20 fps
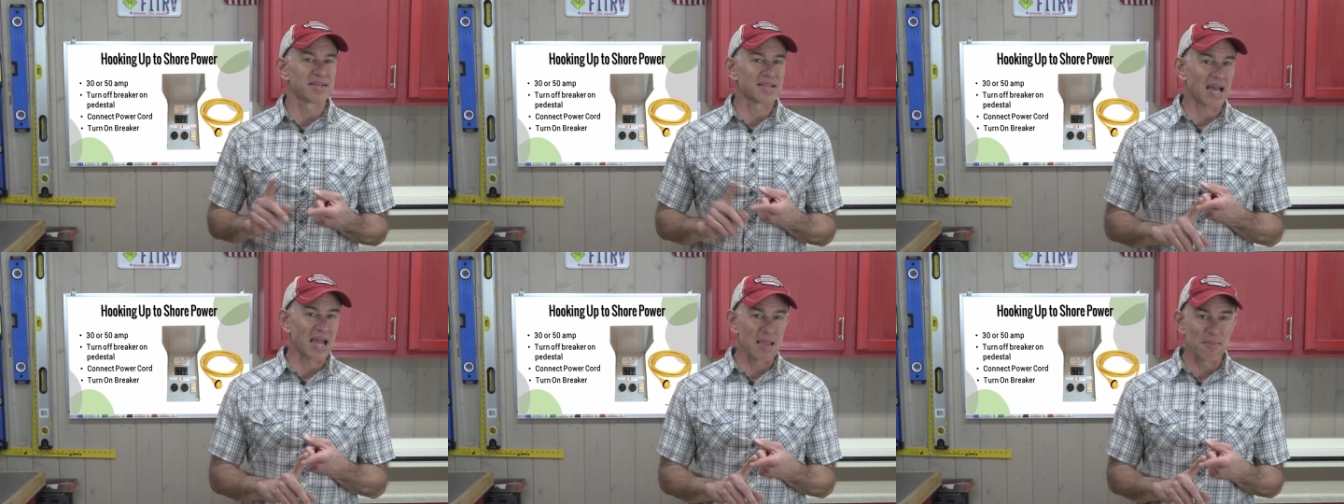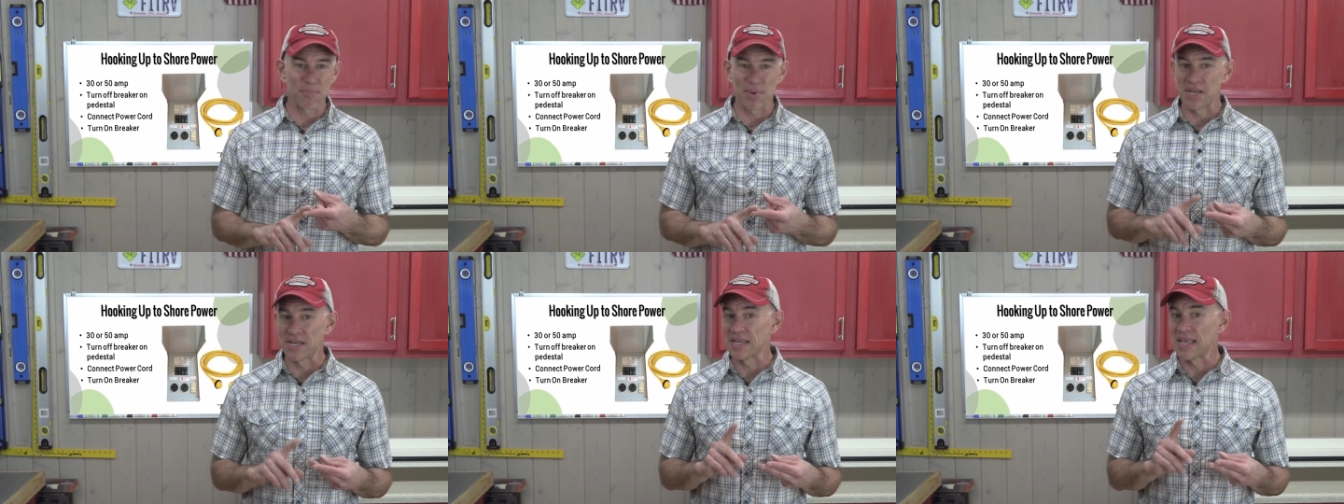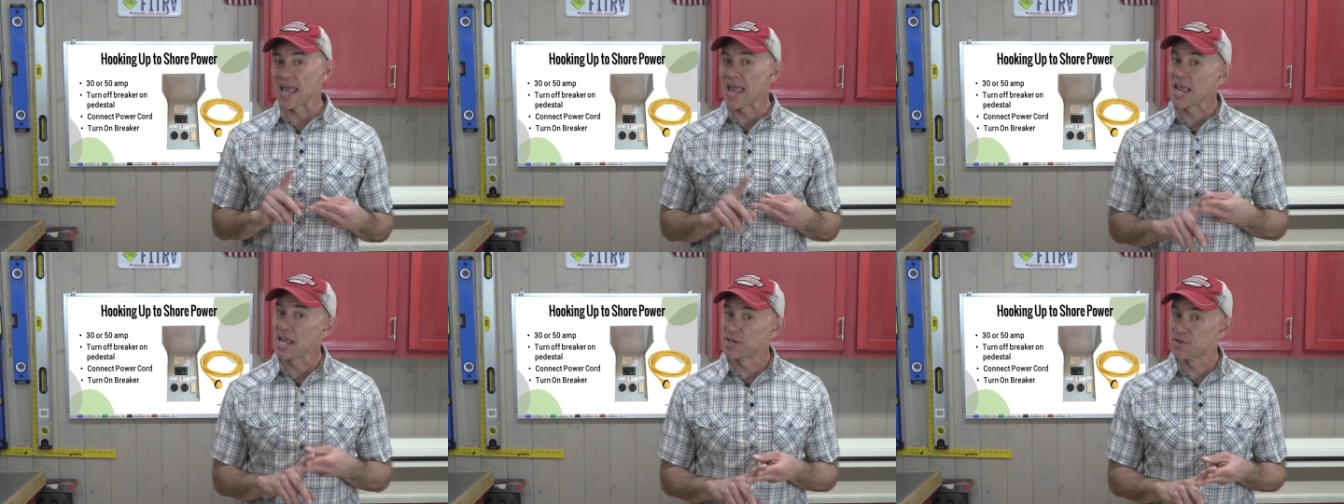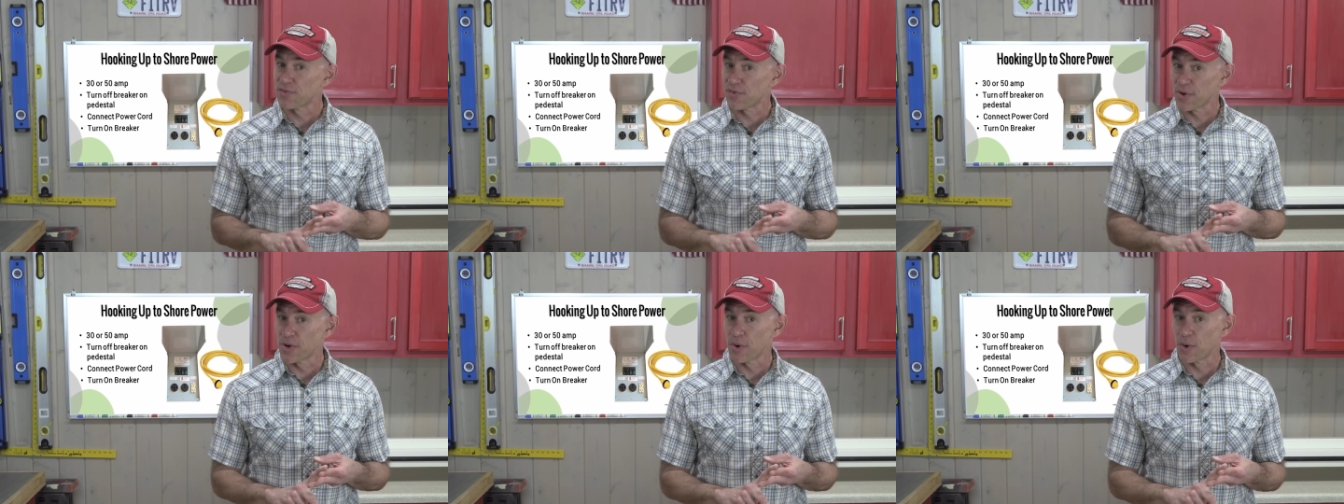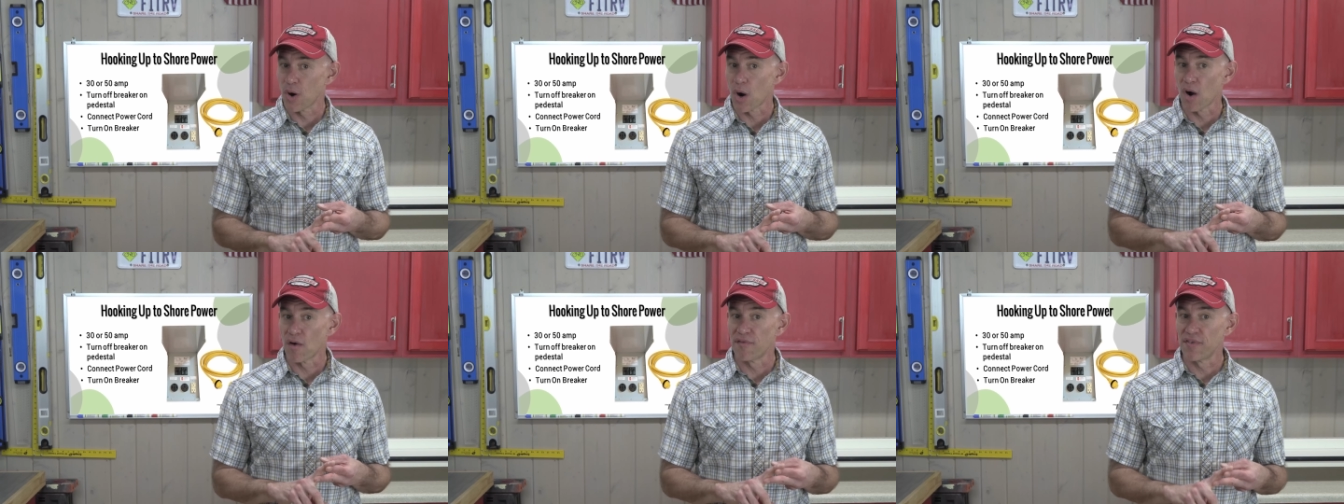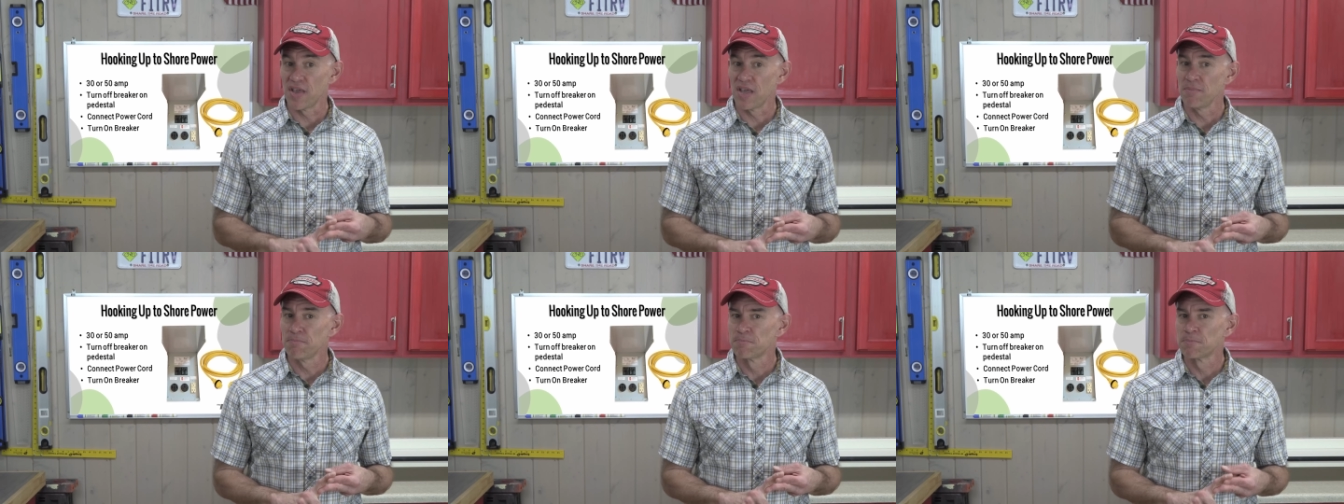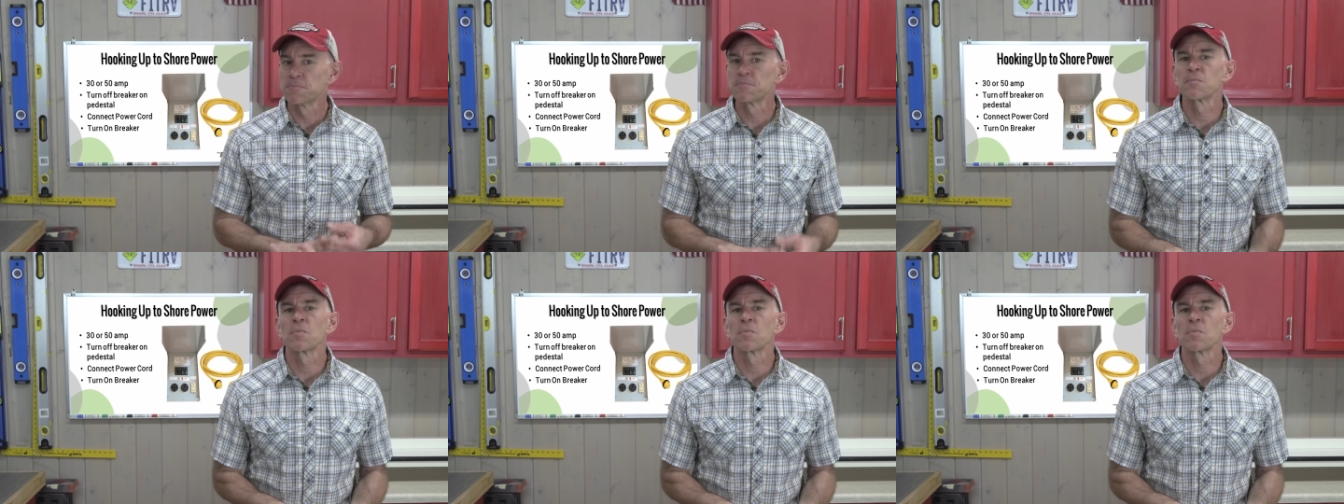type and gauge for your RV.